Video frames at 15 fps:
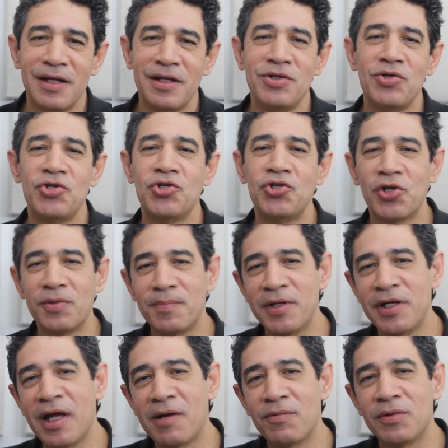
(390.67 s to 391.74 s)
you should
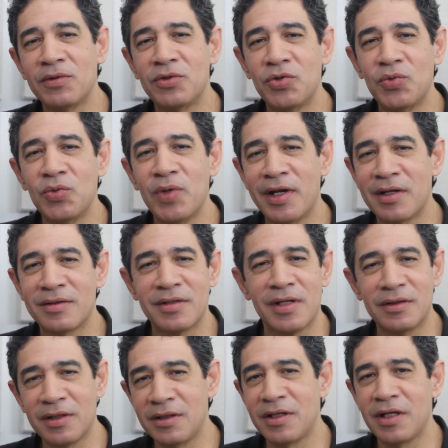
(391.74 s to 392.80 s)
be able to, and it's
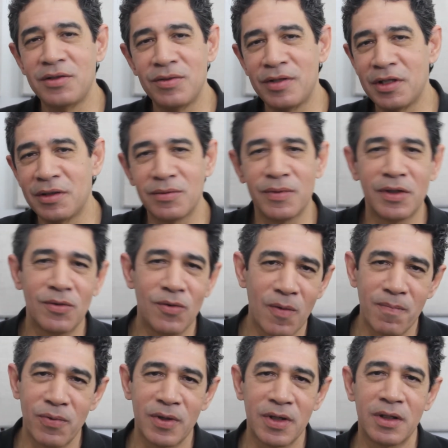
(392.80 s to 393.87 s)
something that you need to
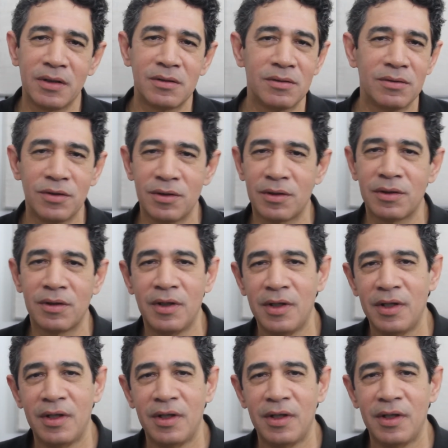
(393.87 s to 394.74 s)
incorporate into your